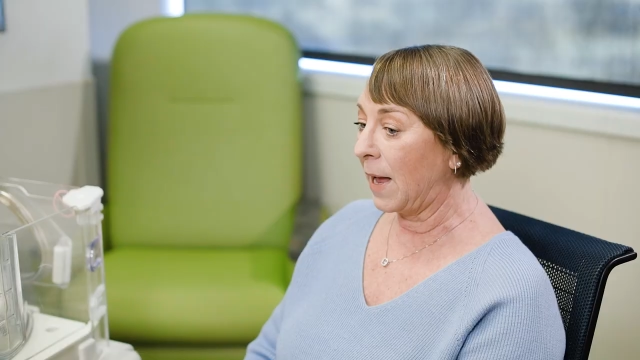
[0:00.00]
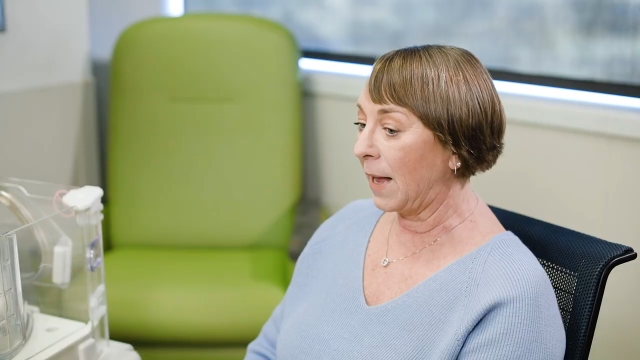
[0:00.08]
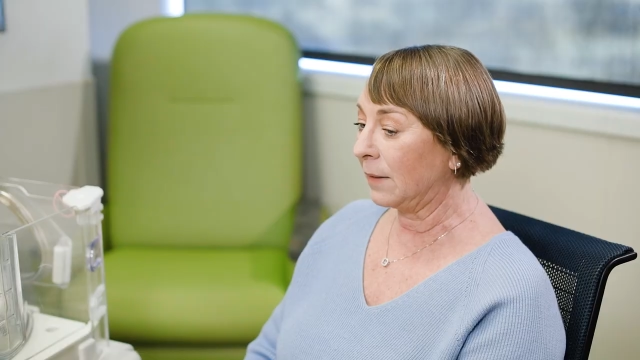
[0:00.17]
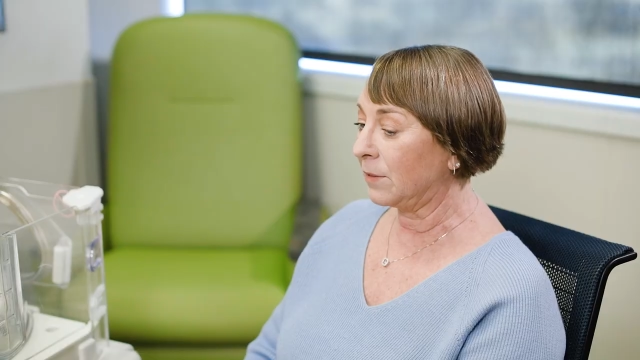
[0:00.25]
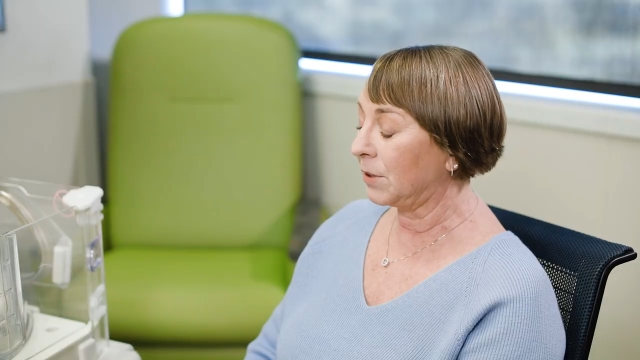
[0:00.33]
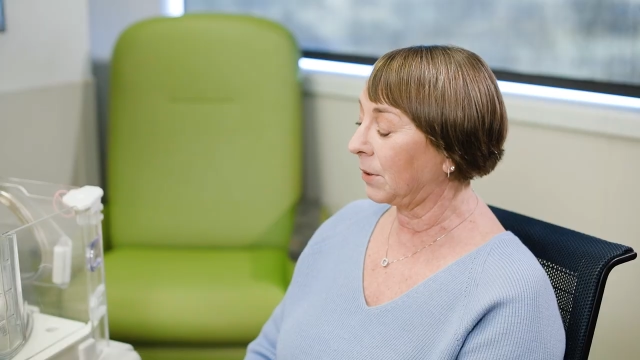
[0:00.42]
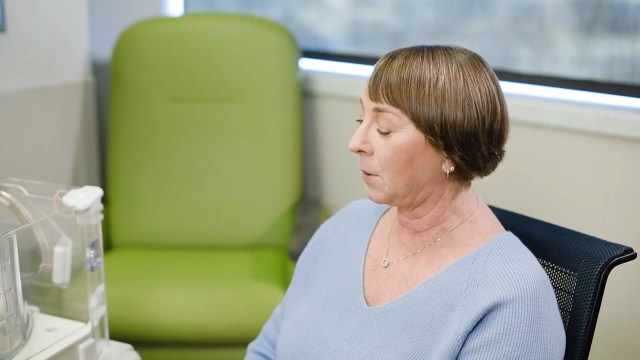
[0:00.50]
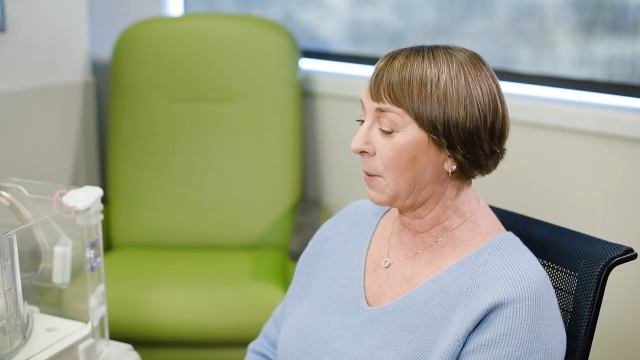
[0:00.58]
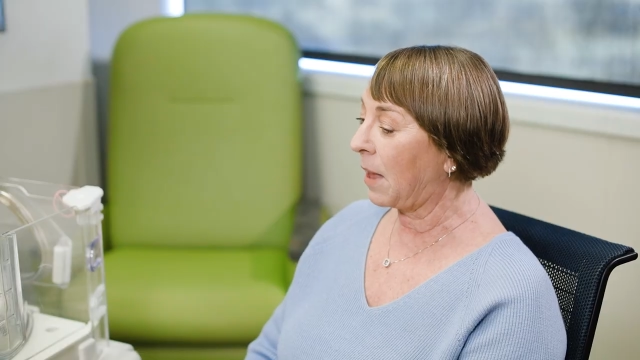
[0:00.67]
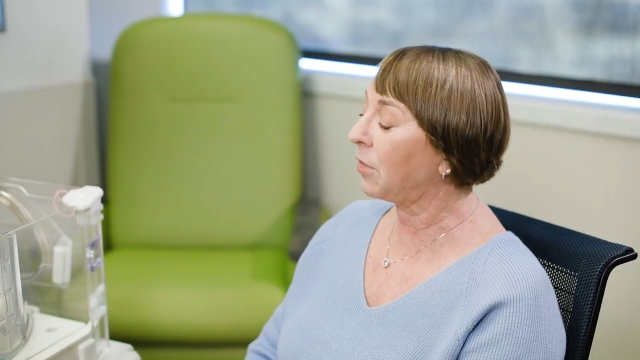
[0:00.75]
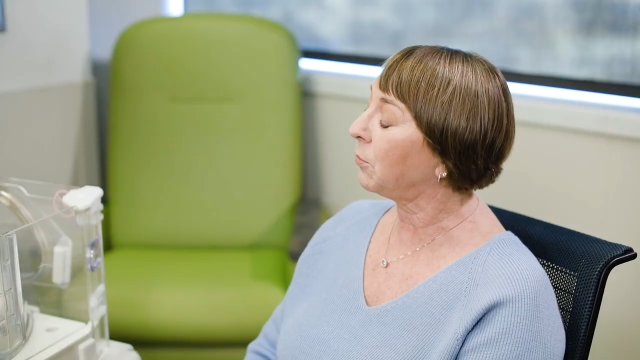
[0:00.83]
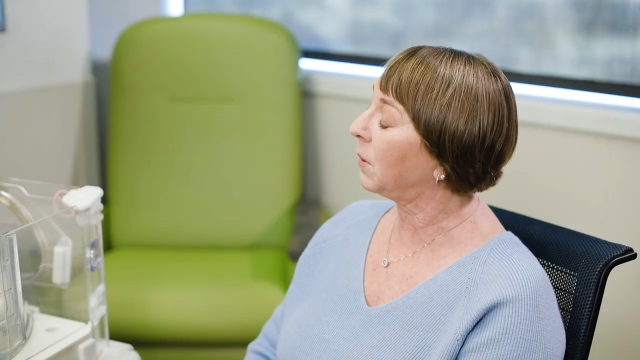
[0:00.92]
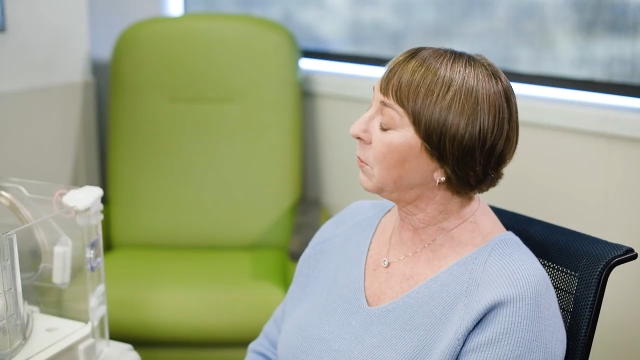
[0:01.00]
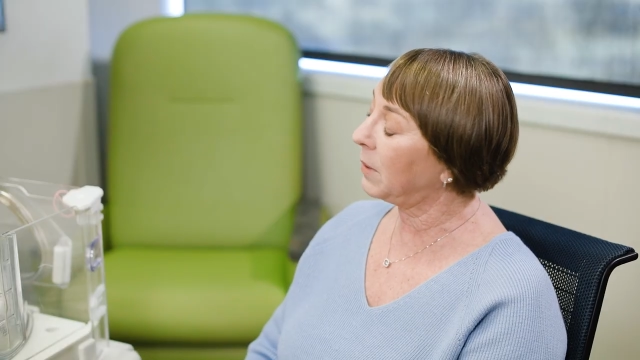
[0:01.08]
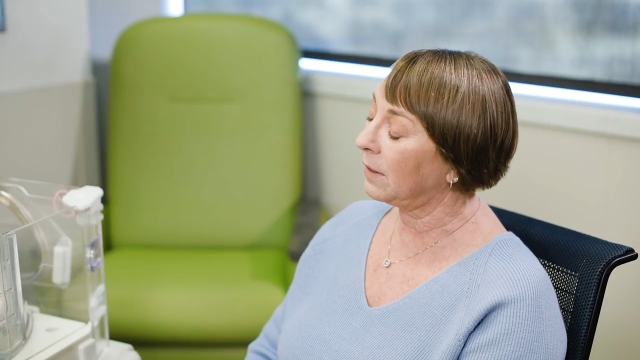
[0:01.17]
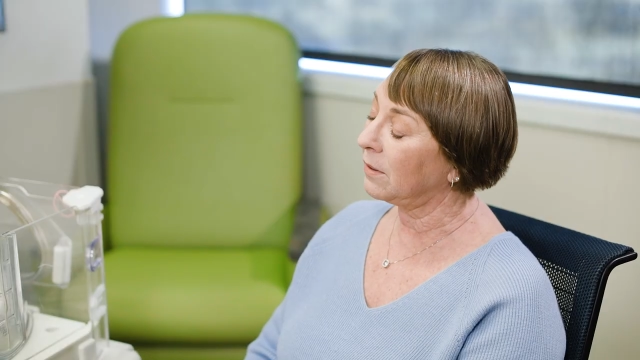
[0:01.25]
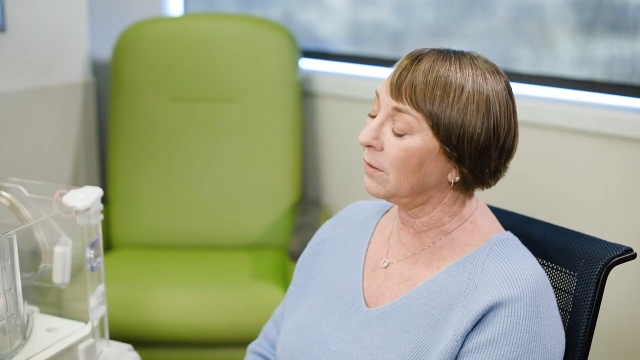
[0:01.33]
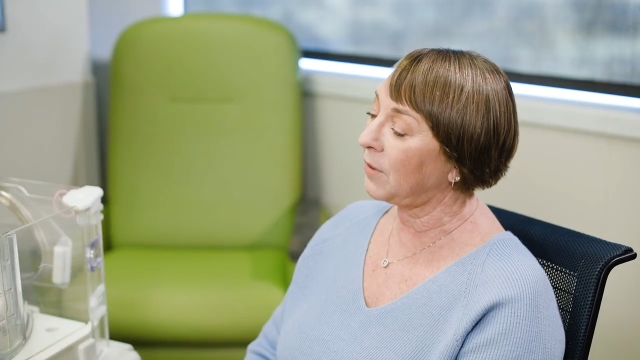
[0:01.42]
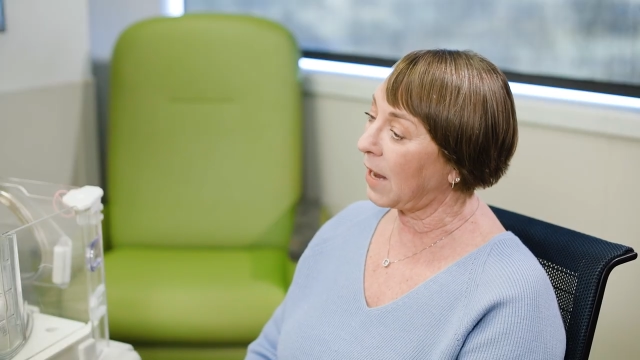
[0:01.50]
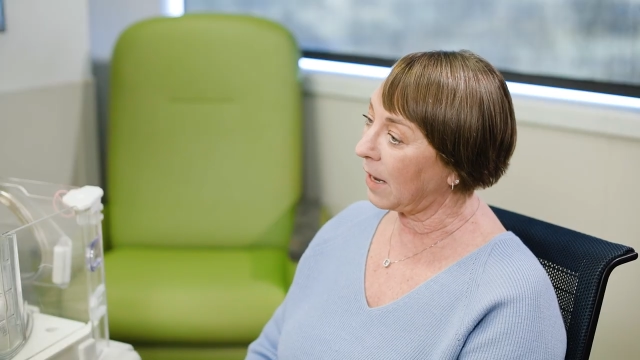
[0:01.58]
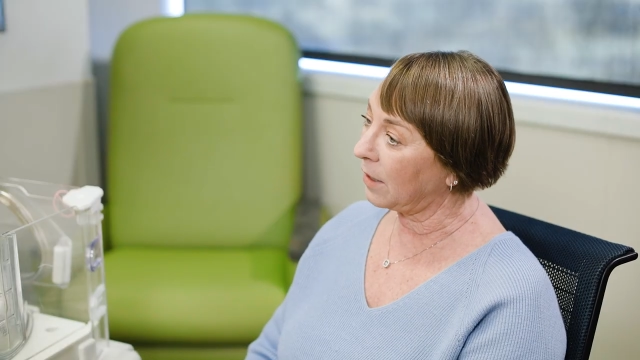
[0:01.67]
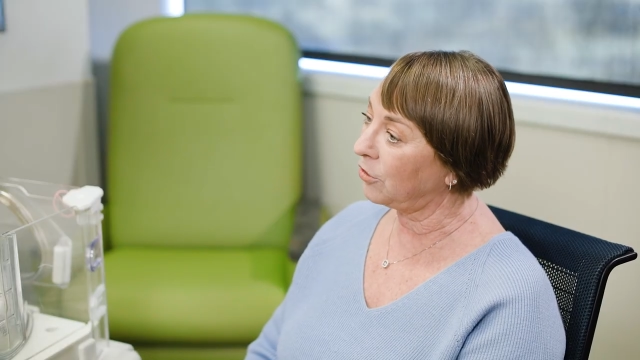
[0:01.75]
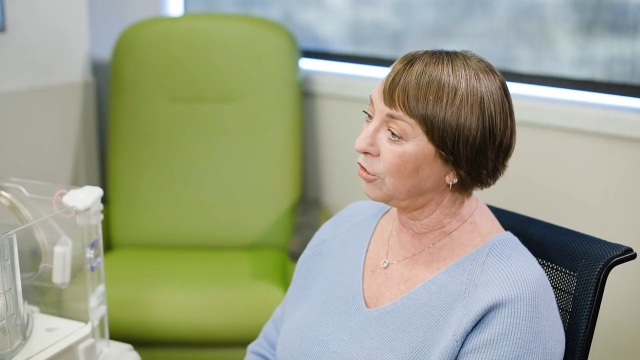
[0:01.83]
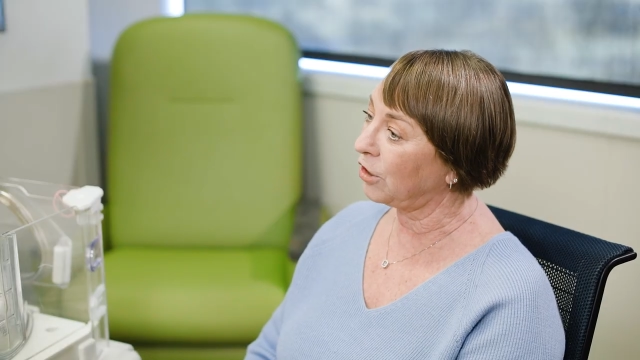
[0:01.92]
At about three weeks of
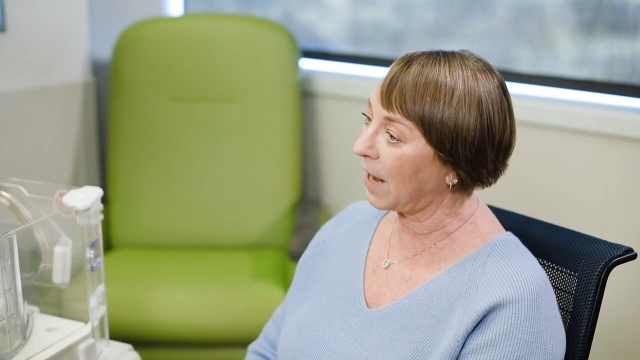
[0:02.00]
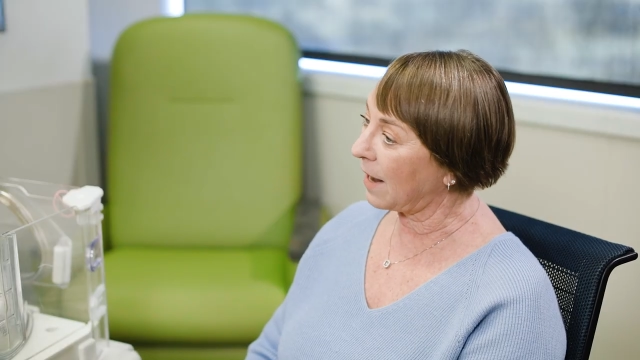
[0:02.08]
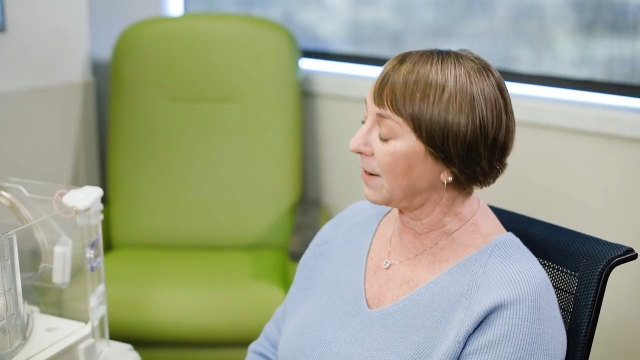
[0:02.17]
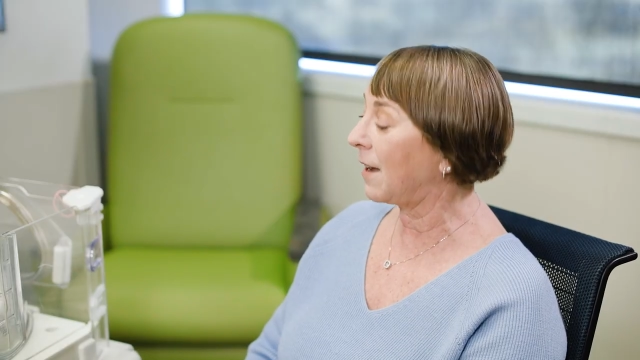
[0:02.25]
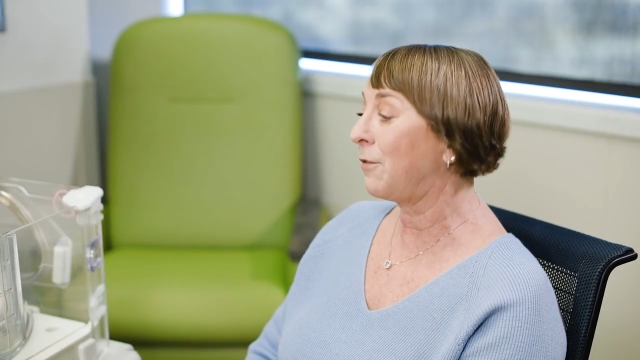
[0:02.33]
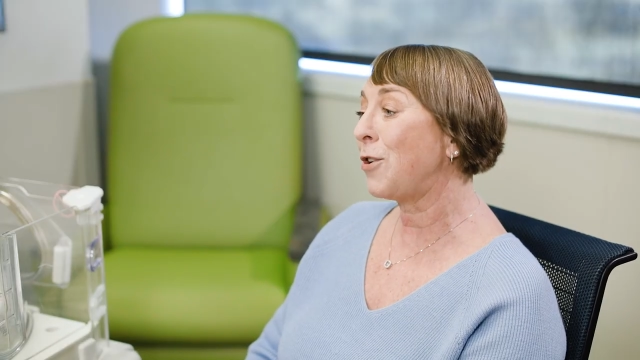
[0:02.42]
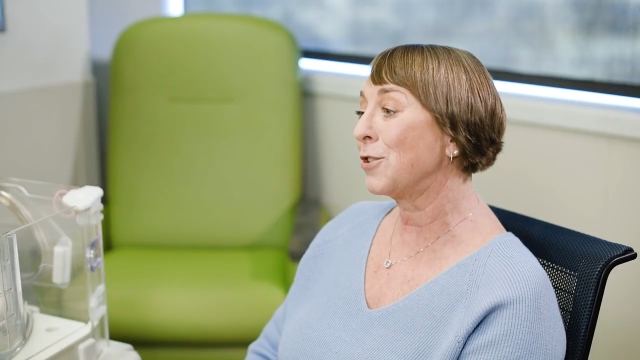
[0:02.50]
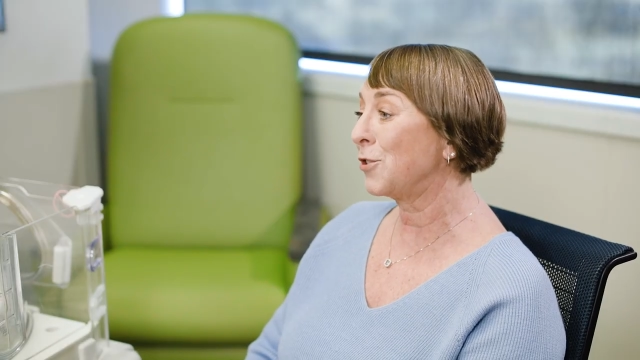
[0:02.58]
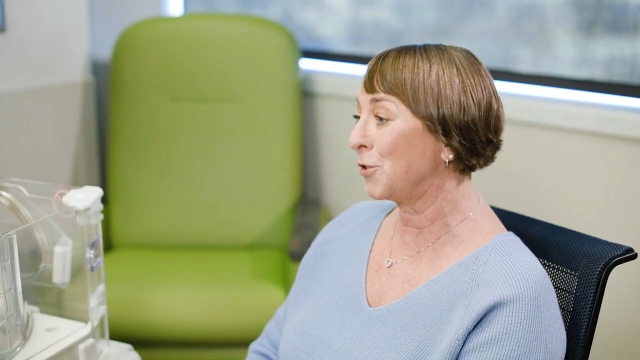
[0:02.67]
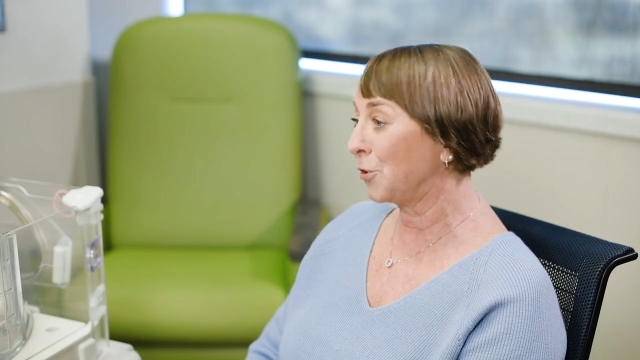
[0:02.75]
age, she had to have heart